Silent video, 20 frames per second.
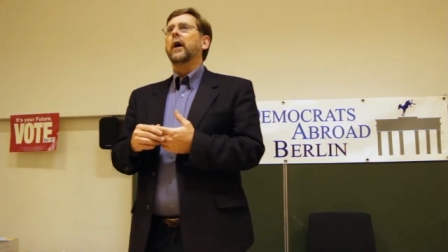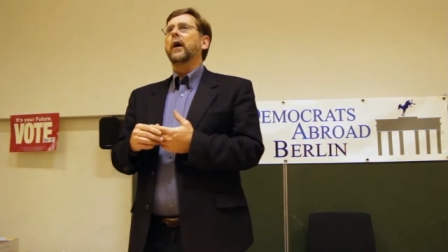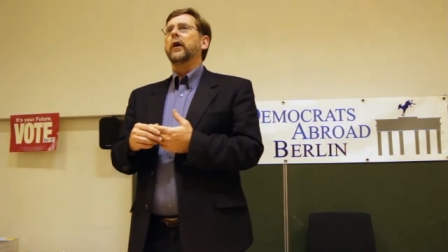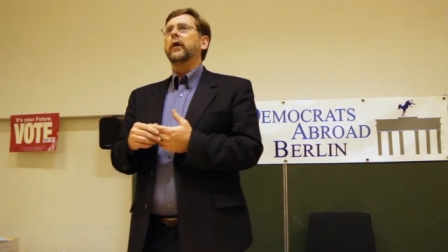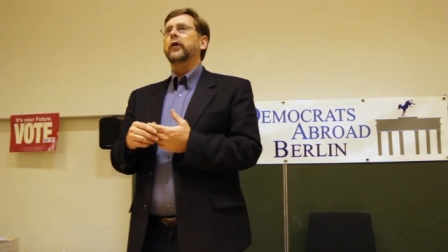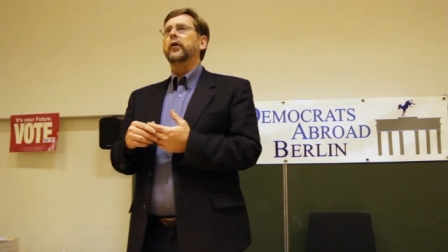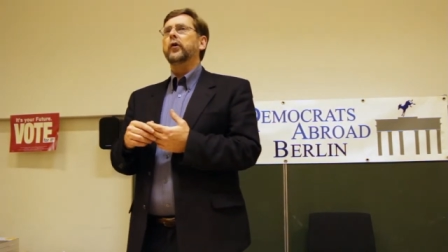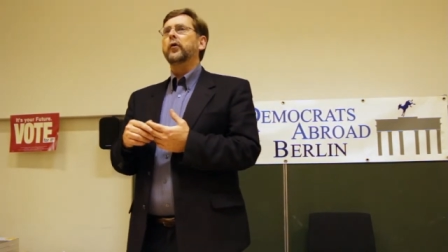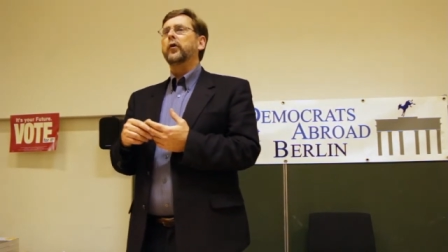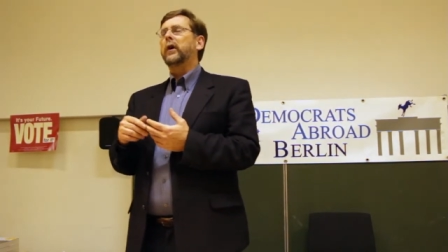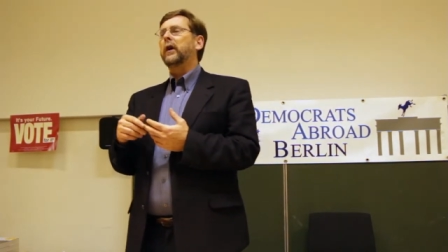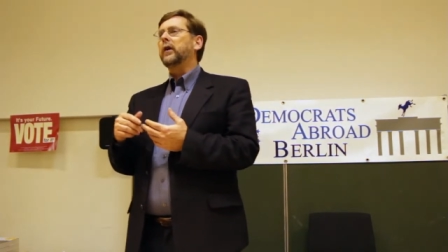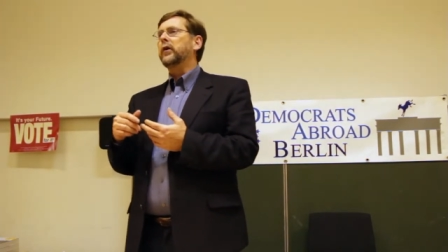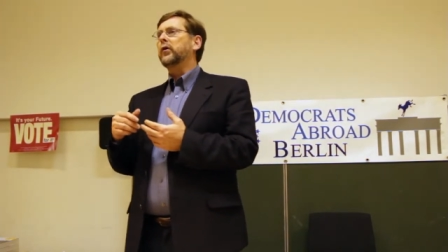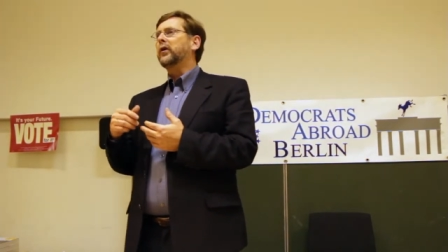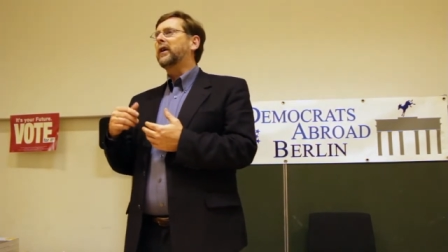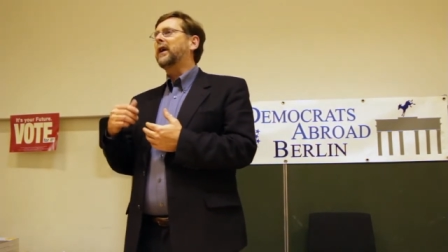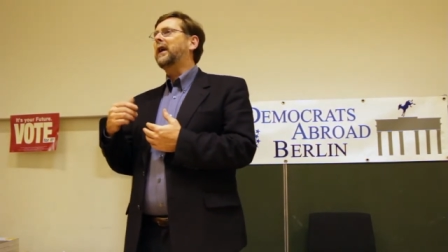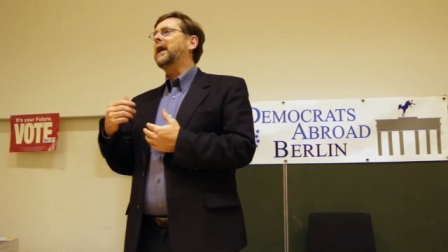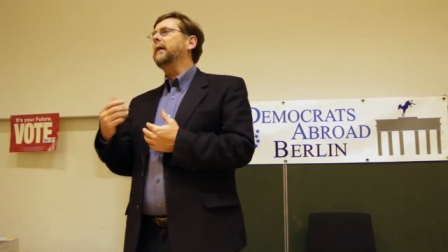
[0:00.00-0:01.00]
you,
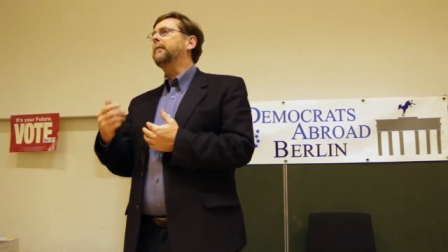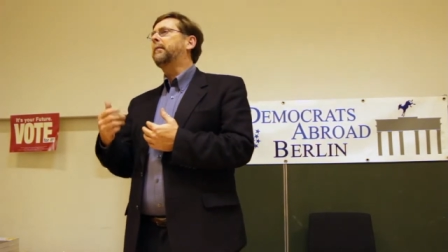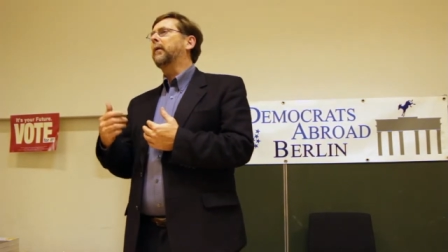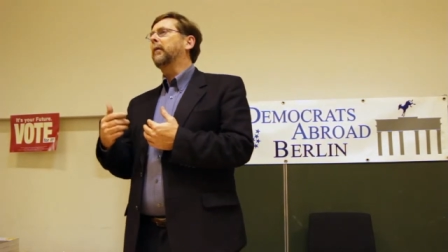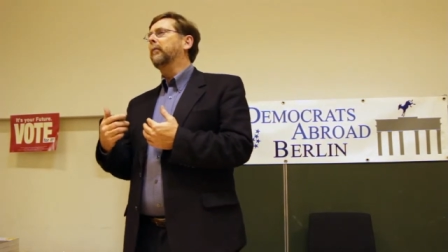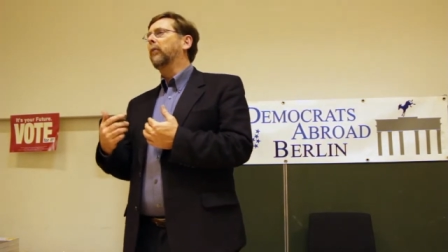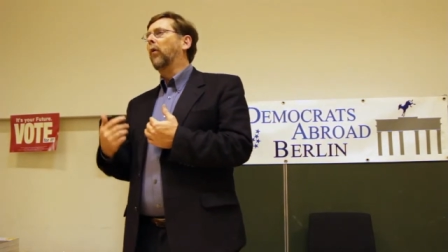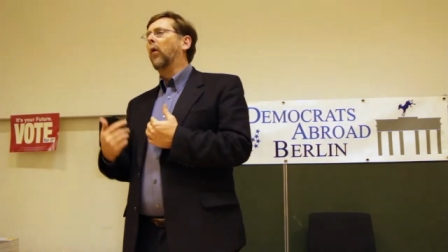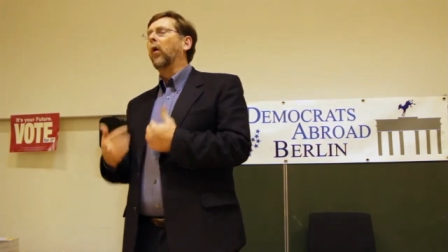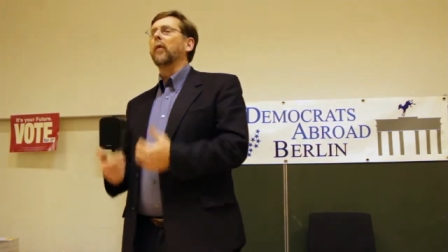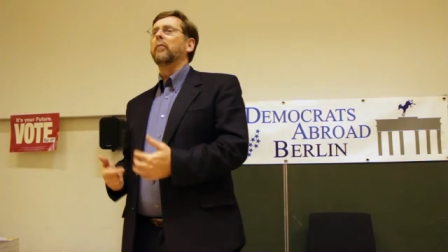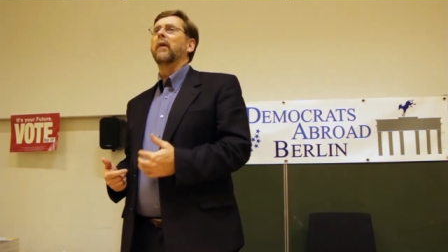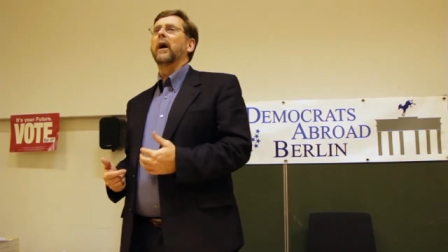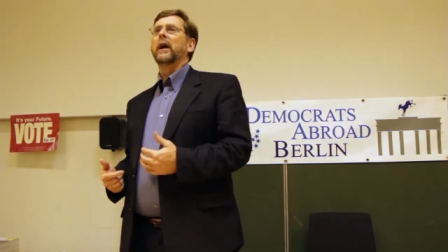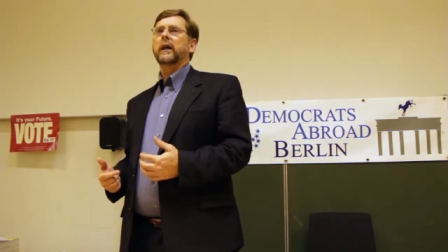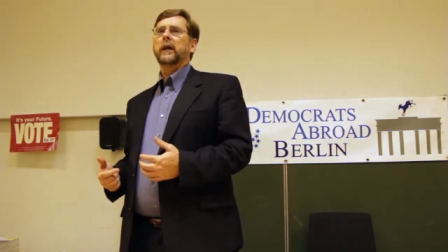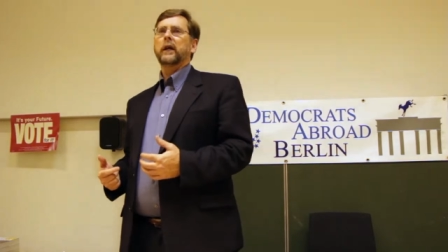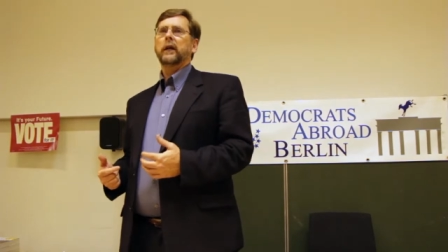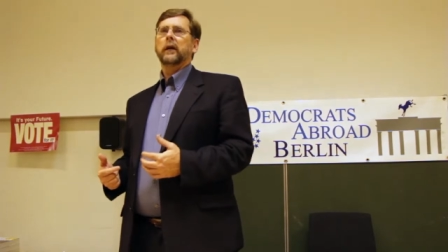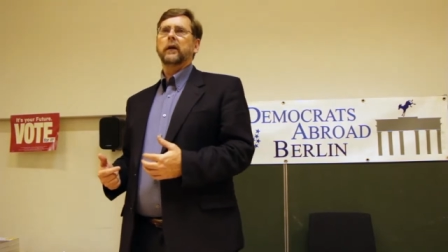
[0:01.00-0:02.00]
you keep more
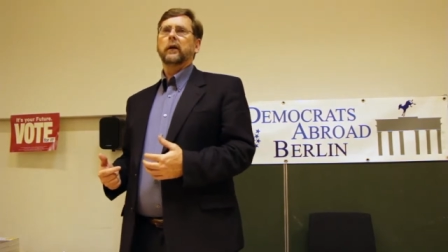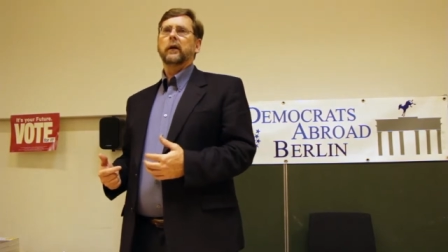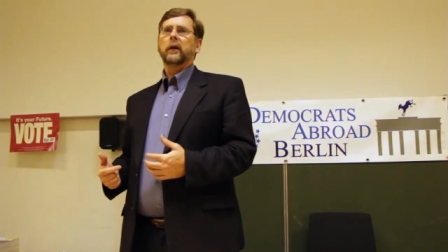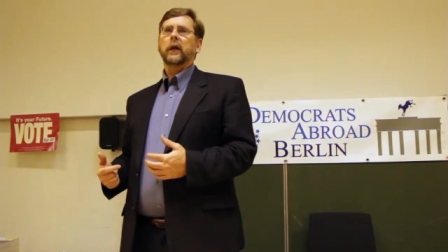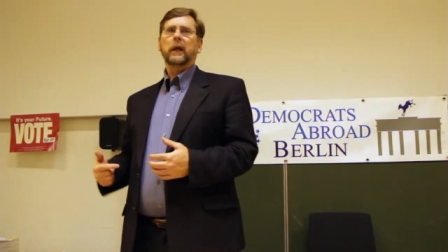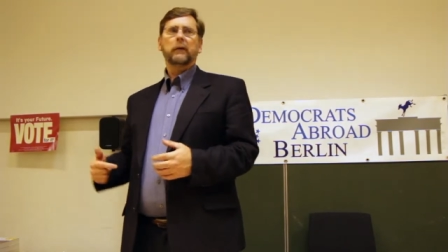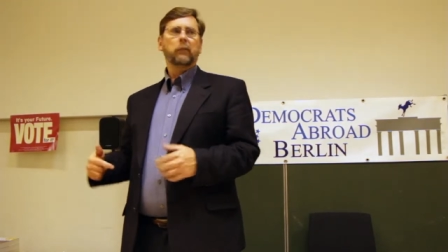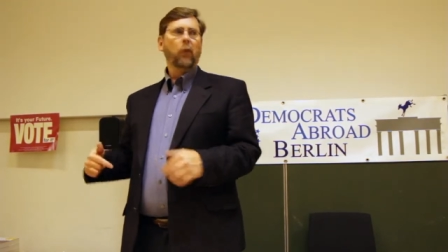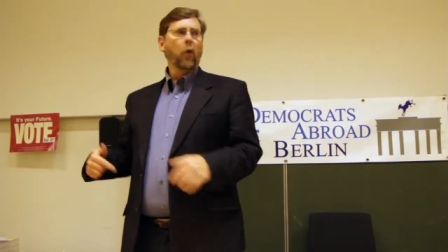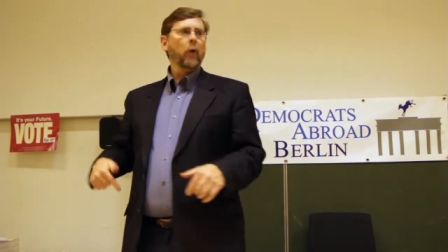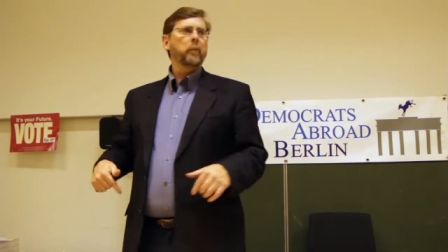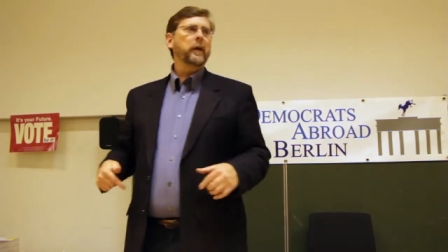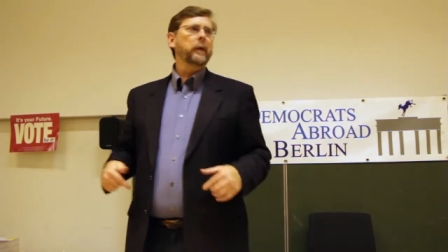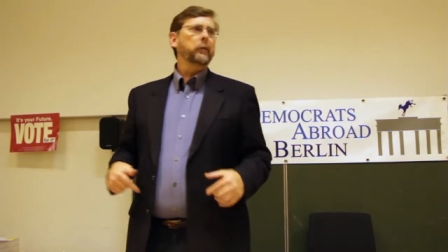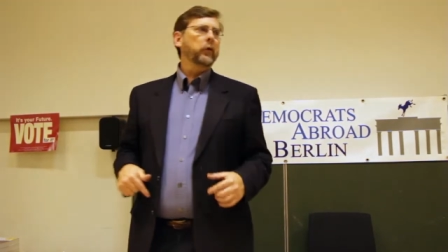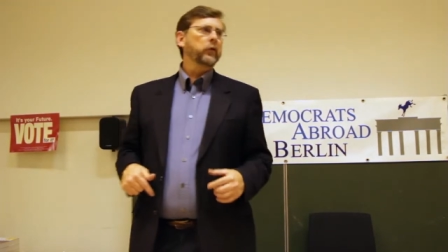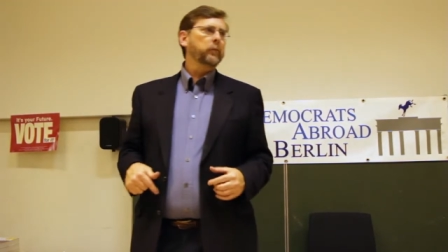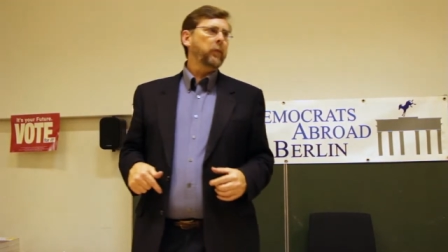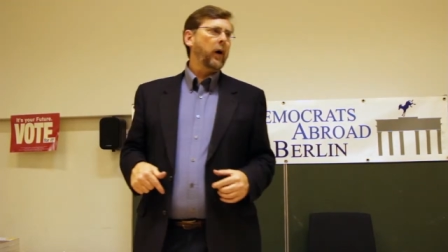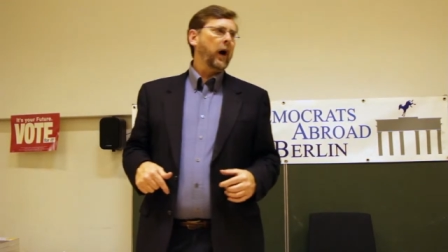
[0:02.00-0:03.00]
money in more
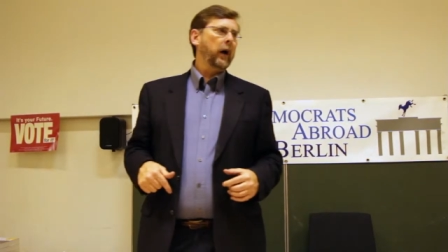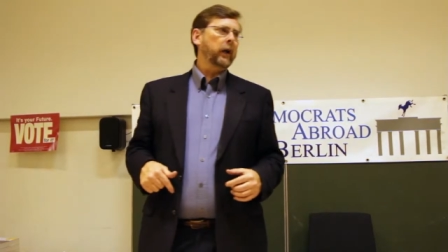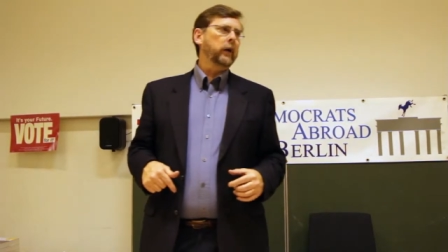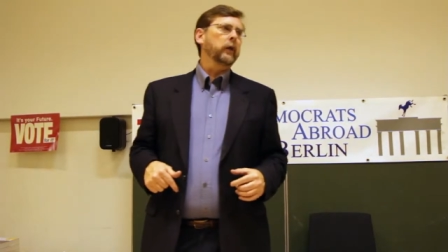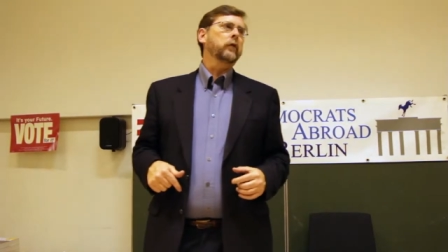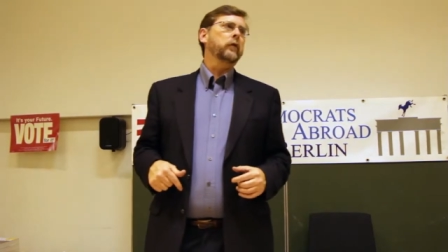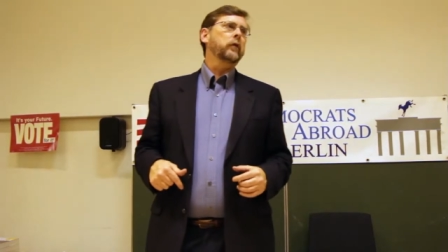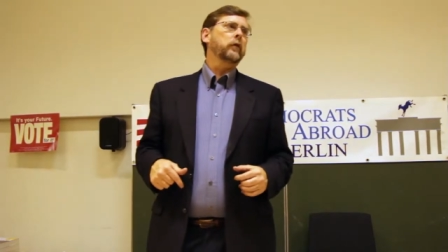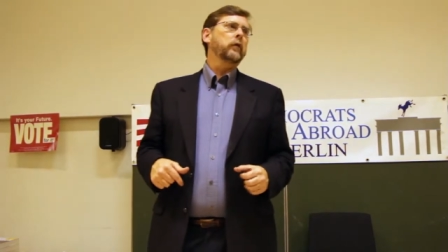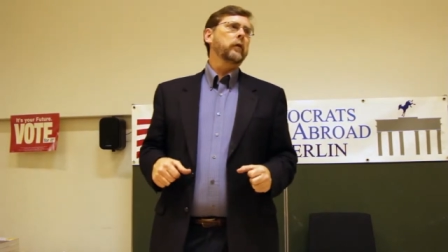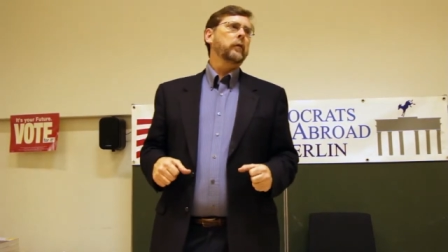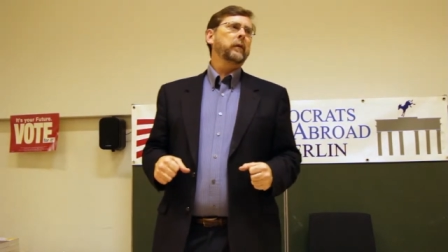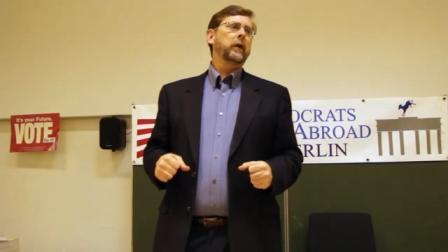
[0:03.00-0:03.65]
people's pockets.